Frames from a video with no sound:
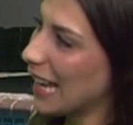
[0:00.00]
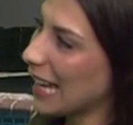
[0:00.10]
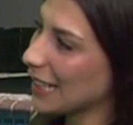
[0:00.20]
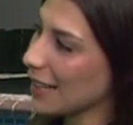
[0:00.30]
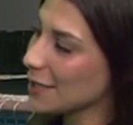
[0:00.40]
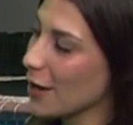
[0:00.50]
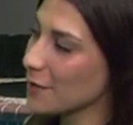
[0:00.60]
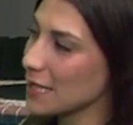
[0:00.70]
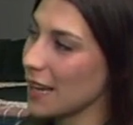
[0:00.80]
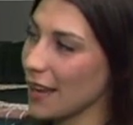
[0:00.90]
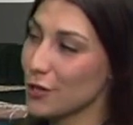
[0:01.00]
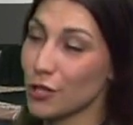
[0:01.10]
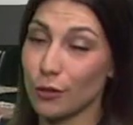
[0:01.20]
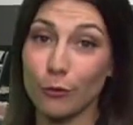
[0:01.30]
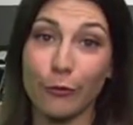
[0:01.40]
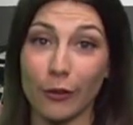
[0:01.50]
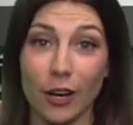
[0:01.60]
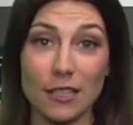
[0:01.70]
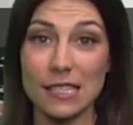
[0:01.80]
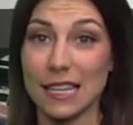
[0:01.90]
That kicks off today, June
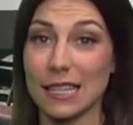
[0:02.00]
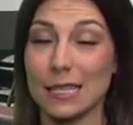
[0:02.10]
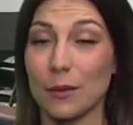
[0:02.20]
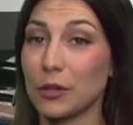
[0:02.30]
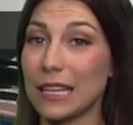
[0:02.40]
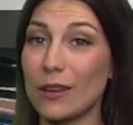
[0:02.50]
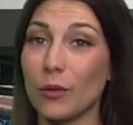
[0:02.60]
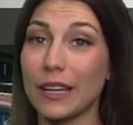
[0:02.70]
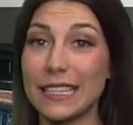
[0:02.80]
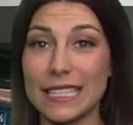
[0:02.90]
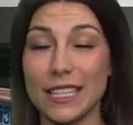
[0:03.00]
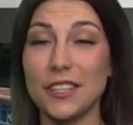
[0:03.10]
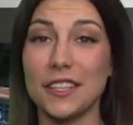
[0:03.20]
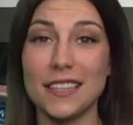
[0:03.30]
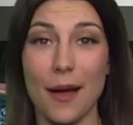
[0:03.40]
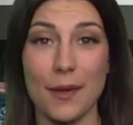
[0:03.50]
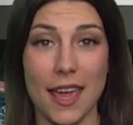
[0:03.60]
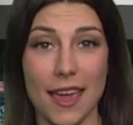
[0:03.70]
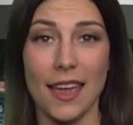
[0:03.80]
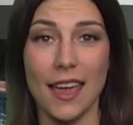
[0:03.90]
1st. That summer heat will continue to
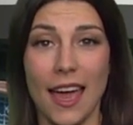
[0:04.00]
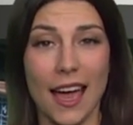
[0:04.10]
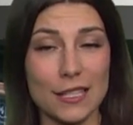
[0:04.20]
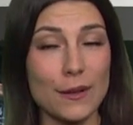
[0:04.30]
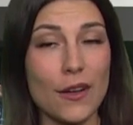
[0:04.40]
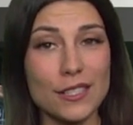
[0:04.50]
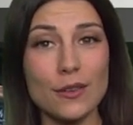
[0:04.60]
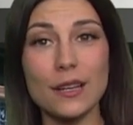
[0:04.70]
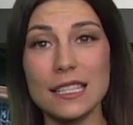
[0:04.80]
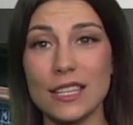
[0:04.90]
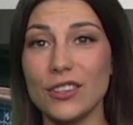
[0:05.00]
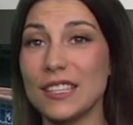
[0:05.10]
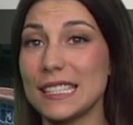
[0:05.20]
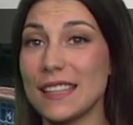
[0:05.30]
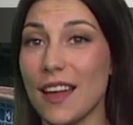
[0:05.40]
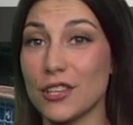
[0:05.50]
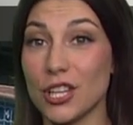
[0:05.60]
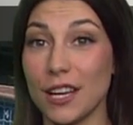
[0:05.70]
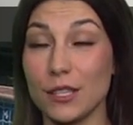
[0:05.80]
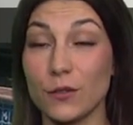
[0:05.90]
dominate as we also continue to see that
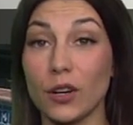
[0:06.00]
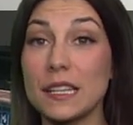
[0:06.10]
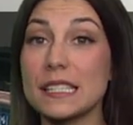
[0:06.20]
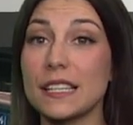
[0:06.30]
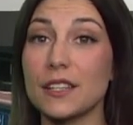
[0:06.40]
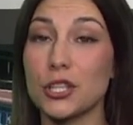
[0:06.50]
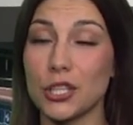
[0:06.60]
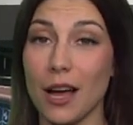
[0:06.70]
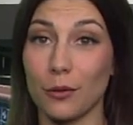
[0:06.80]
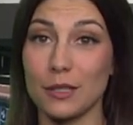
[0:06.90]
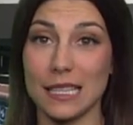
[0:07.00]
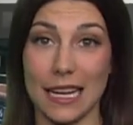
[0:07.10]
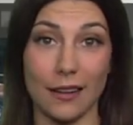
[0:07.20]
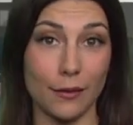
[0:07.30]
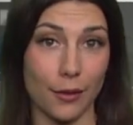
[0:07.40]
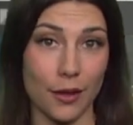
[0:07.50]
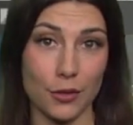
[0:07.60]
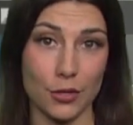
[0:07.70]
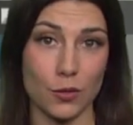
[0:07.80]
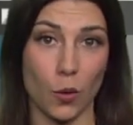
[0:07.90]
chance for isolated showers and
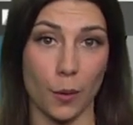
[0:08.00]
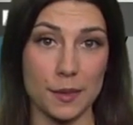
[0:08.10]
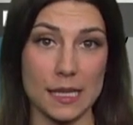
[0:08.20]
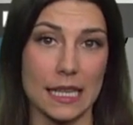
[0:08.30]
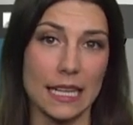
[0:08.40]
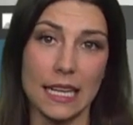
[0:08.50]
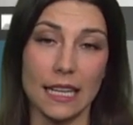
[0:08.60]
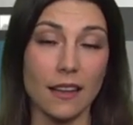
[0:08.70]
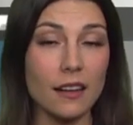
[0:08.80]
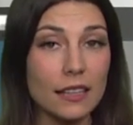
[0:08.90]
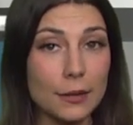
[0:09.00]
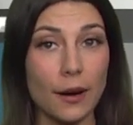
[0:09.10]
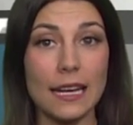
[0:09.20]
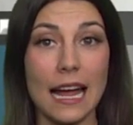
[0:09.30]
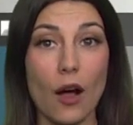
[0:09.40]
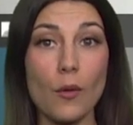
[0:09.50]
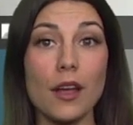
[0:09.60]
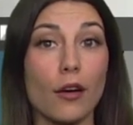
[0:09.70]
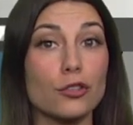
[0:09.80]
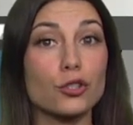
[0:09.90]
thunderstorms. Luckily, right now
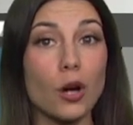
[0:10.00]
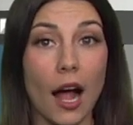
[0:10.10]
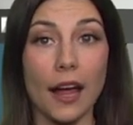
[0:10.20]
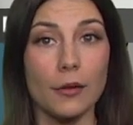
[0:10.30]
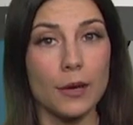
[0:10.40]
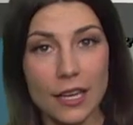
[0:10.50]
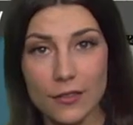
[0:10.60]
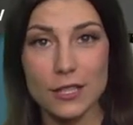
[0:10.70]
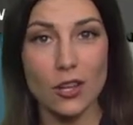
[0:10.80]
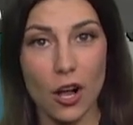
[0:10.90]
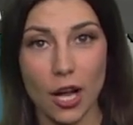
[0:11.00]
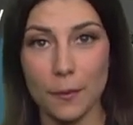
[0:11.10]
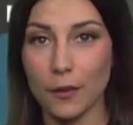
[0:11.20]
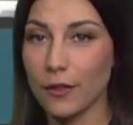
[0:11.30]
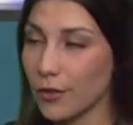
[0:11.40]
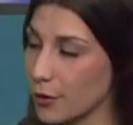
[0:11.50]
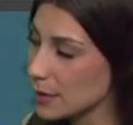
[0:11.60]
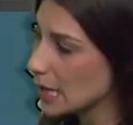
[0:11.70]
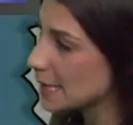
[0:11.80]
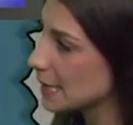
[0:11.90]
we are dry. We even saw a couple of
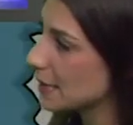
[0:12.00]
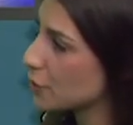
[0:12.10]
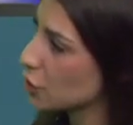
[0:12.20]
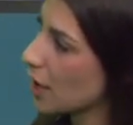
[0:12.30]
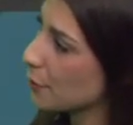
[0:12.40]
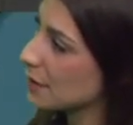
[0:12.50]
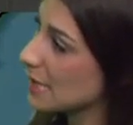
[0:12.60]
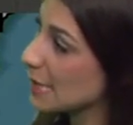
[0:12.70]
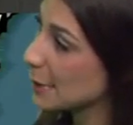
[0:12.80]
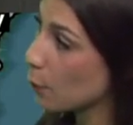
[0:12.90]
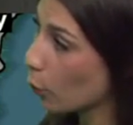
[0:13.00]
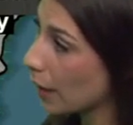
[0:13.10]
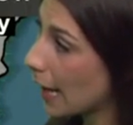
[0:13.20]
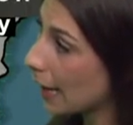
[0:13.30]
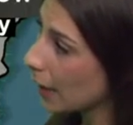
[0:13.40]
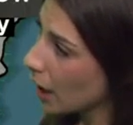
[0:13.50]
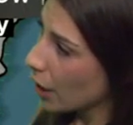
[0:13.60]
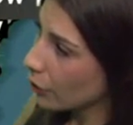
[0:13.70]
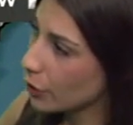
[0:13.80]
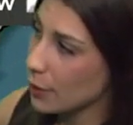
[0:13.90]
those isolated showers this morning.
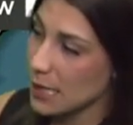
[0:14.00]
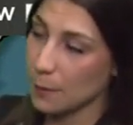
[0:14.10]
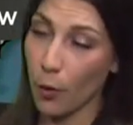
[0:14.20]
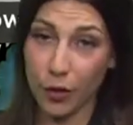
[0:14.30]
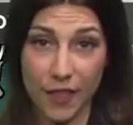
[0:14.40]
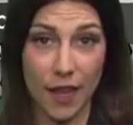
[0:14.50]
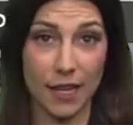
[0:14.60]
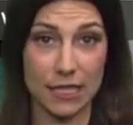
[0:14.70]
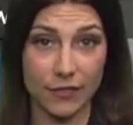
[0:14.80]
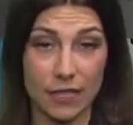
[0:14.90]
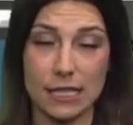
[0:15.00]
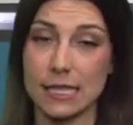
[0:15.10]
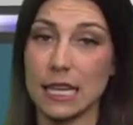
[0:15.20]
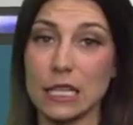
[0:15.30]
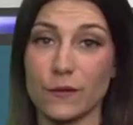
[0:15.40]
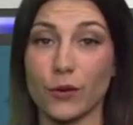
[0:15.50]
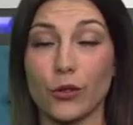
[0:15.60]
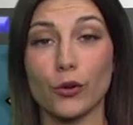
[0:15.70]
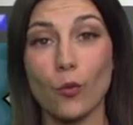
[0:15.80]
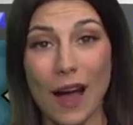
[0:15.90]
You'll notice bulk of that activity stays
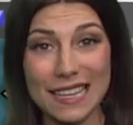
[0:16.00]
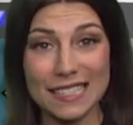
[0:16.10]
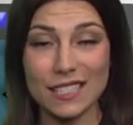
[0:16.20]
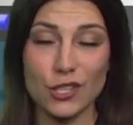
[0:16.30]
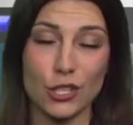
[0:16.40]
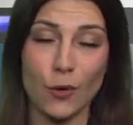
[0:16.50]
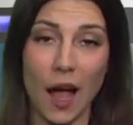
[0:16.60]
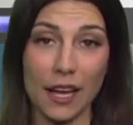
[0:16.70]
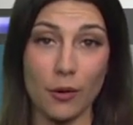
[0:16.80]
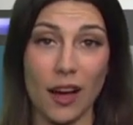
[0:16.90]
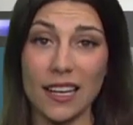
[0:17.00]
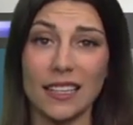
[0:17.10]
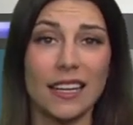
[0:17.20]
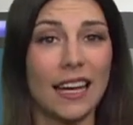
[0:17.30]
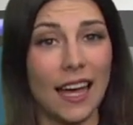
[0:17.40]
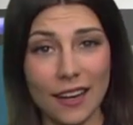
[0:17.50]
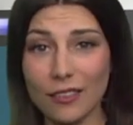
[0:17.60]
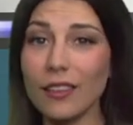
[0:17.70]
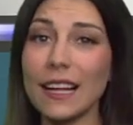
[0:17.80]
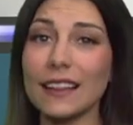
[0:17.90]
further west into Iowa, and
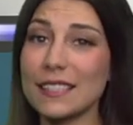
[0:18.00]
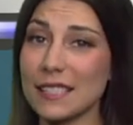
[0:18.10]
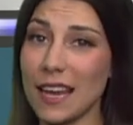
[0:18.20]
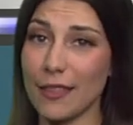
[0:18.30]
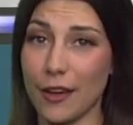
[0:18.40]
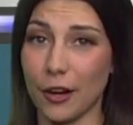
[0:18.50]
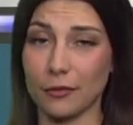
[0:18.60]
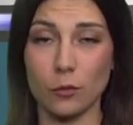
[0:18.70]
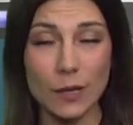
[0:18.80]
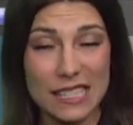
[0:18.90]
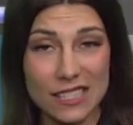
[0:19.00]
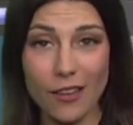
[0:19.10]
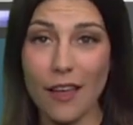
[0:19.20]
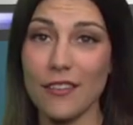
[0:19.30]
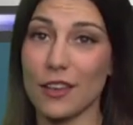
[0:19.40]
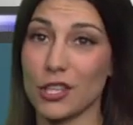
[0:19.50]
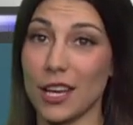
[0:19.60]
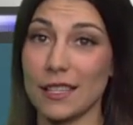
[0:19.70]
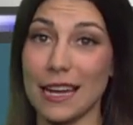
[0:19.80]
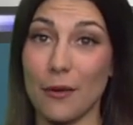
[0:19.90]
it'll likely stay there. We still have that
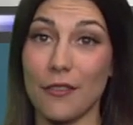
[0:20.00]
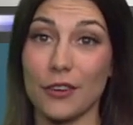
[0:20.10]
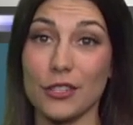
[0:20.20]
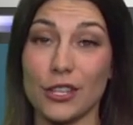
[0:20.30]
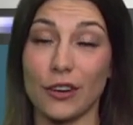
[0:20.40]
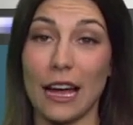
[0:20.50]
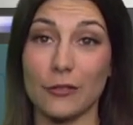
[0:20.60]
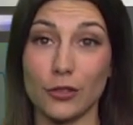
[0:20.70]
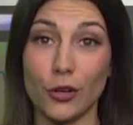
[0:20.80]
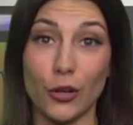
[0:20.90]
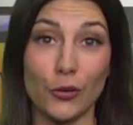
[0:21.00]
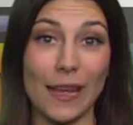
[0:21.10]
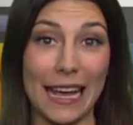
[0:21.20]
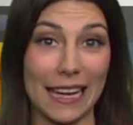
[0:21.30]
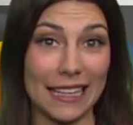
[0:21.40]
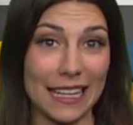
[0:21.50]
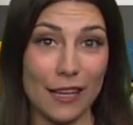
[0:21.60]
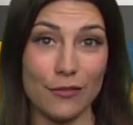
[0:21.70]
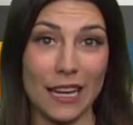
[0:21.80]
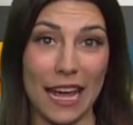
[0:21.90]
chance, however, into your afternoon and
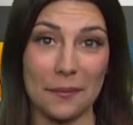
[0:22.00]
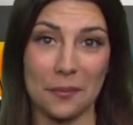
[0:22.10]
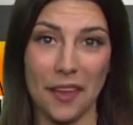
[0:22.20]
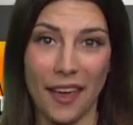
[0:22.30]
evening.